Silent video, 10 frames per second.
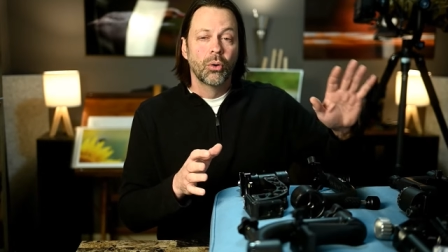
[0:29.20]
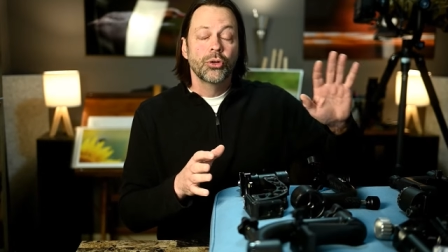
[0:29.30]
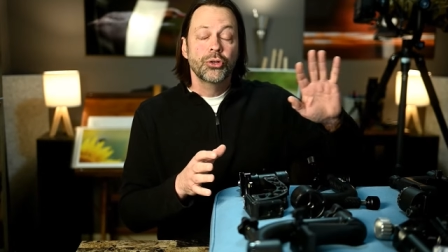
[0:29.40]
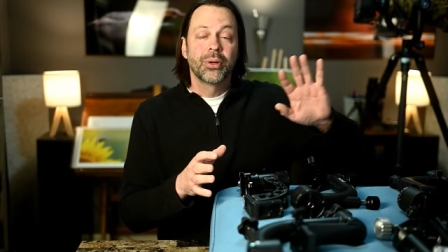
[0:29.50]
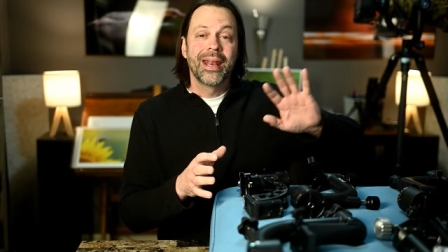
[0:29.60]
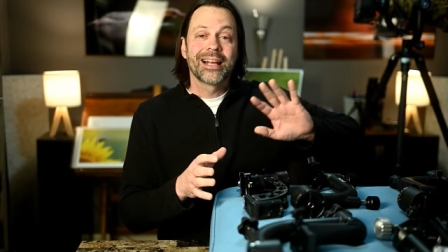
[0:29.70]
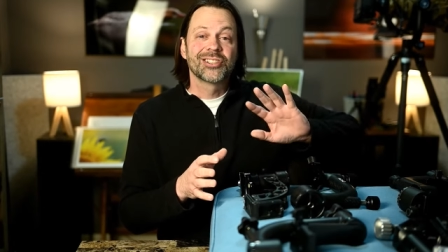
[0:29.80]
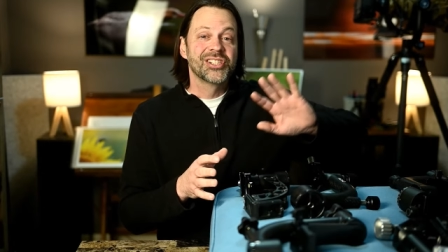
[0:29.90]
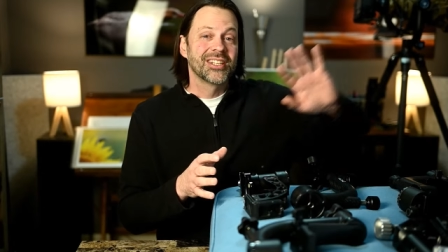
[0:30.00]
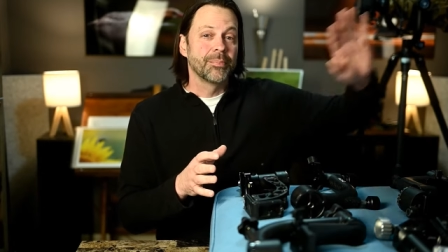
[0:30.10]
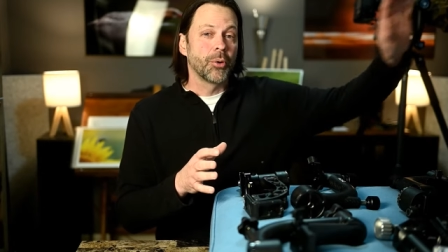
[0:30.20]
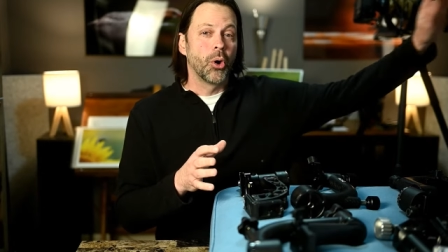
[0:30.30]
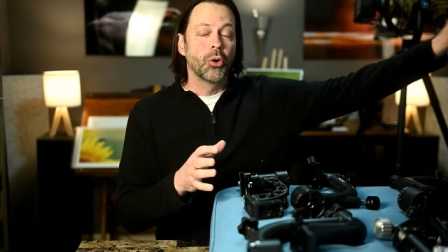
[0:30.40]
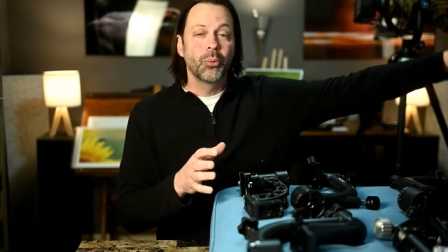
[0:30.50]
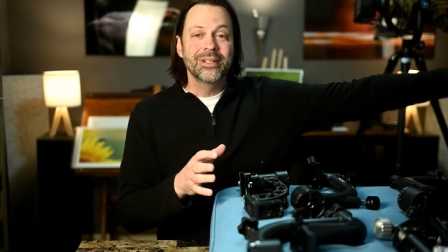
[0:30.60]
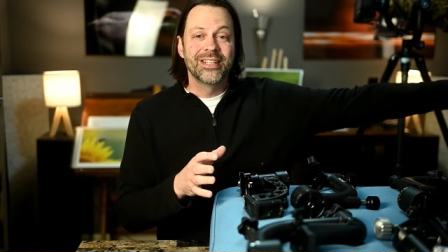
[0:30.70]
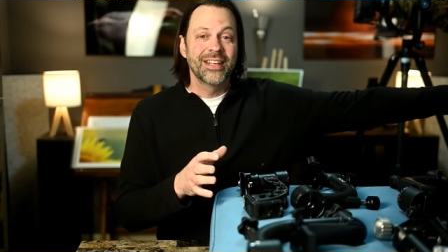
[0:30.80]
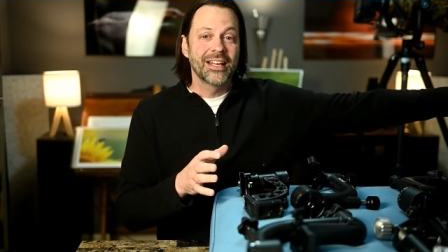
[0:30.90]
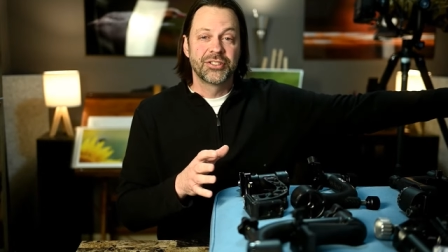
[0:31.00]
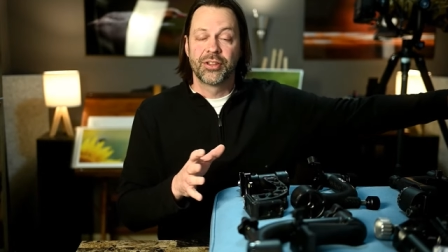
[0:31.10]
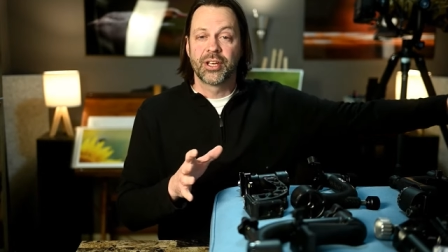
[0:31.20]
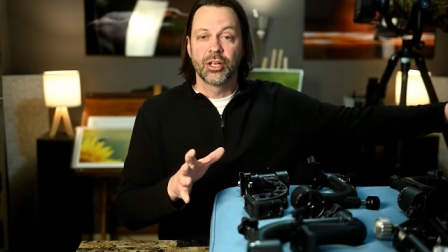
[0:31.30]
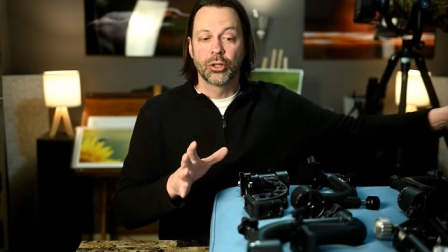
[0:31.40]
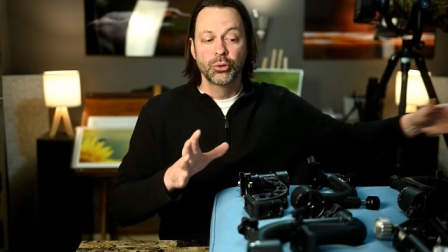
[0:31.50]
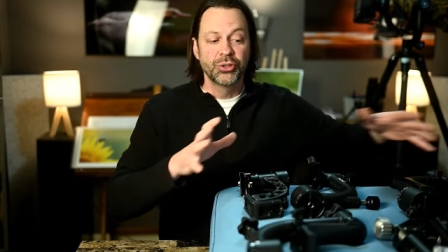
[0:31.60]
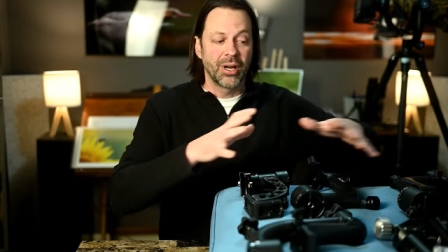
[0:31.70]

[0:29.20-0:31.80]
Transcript: you can actually skip all the way to the end to the conclusion.